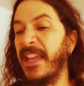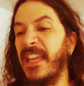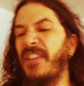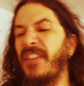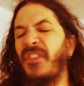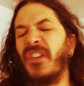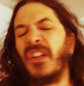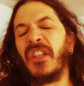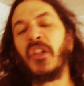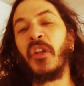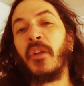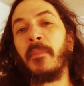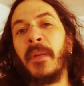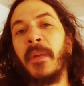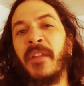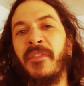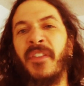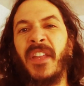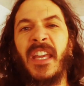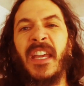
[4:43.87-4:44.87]
even a little
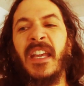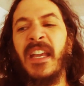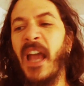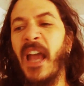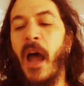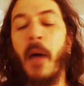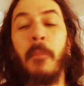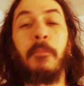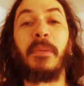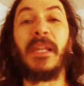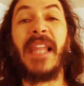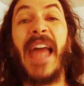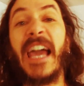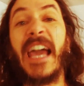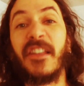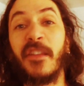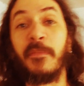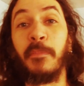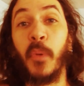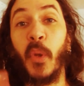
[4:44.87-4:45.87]
bit of like a
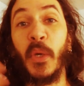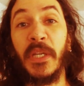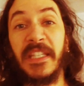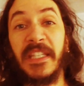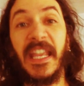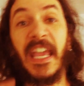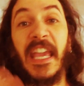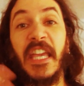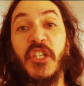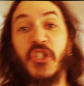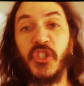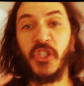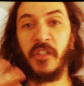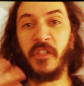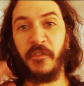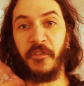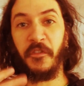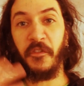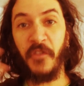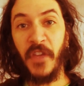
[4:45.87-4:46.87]
black
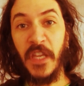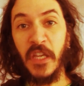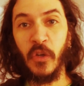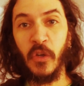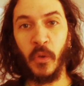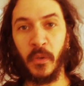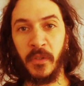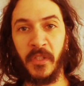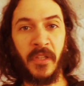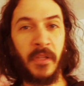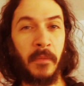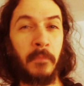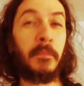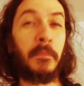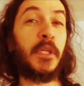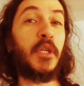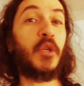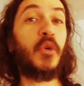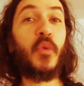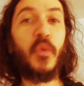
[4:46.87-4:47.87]
exploitation feel to the
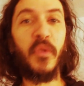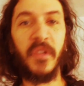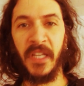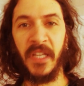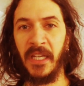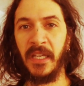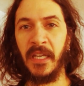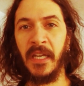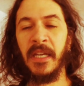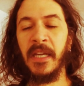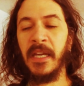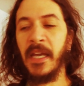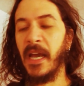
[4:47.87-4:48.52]
music,